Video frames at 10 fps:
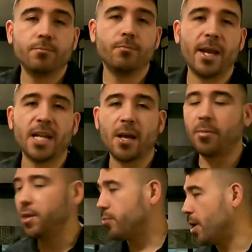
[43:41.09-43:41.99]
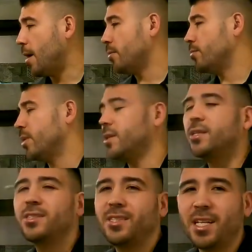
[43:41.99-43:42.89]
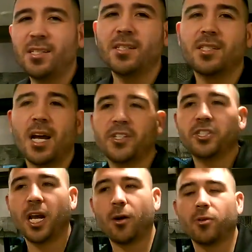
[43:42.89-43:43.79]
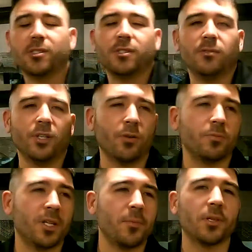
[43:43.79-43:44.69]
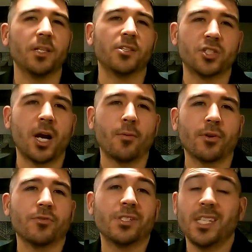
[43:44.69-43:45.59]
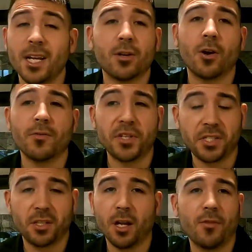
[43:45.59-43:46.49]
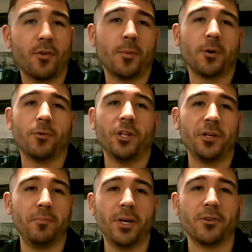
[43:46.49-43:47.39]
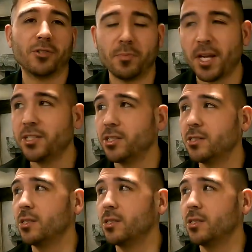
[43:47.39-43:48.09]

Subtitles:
May not be a problem, but decent sized showers, typically the shower you'll see in RVs, none of them are really big or spacious.